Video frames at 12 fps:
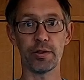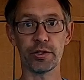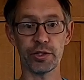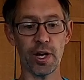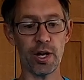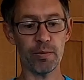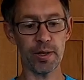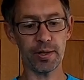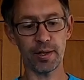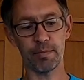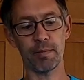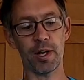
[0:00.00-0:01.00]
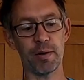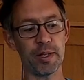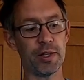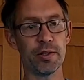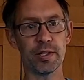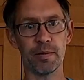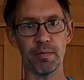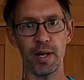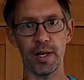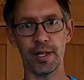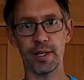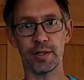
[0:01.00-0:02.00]
to start with, I'm going to be using
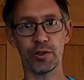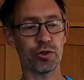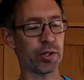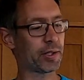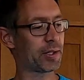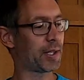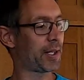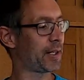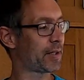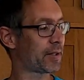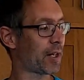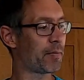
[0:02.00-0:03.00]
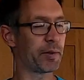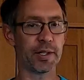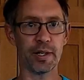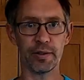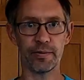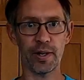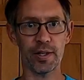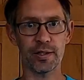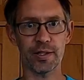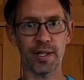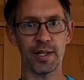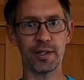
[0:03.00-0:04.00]
my trusty Salomon
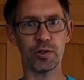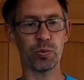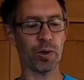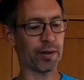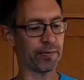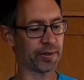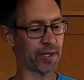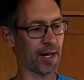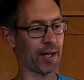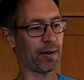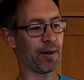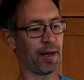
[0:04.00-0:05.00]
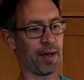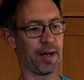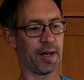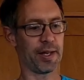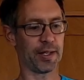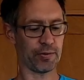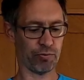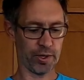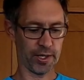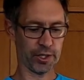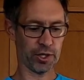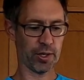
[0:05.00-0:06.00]
Advanced Skin 12 set. It's
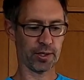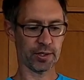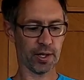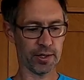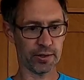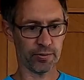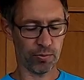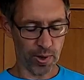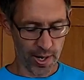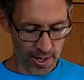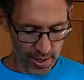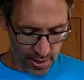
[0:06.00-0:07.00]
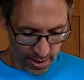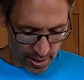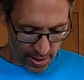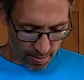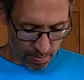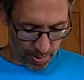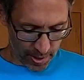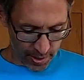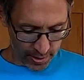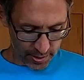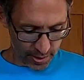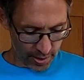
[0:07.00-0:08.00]
really showing signs of wear,
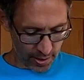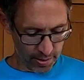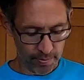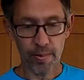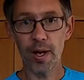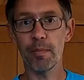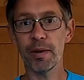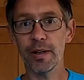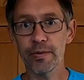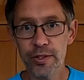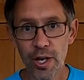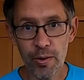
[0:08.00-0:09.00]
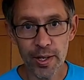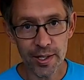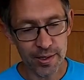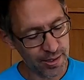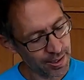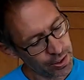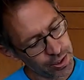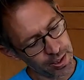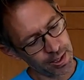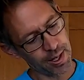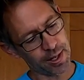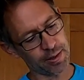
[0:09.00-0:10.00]
but a bit of sewing and
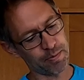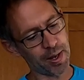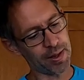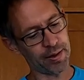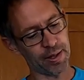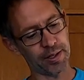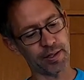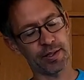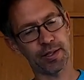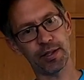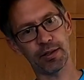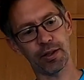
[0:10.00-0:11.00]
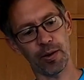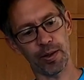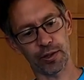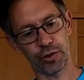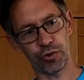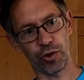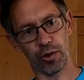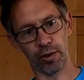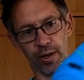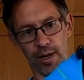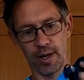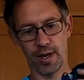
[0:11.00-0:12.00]
stitching has meant that it's still going
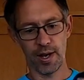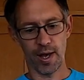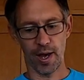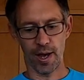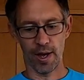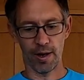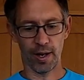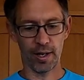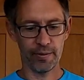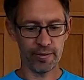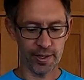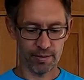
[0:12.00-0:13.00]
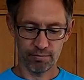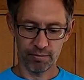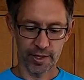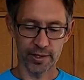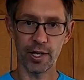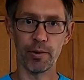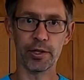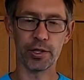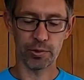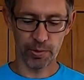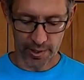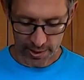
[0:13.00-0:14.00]
strong. I love it, there's no
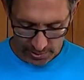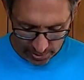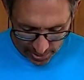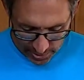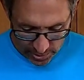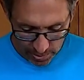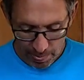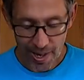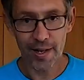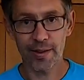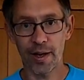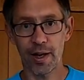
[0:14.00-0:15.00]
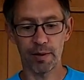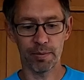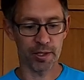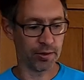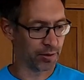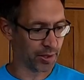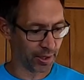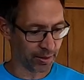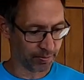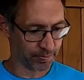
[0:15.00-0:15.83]
issues with it, so that's the pack that I'll be using.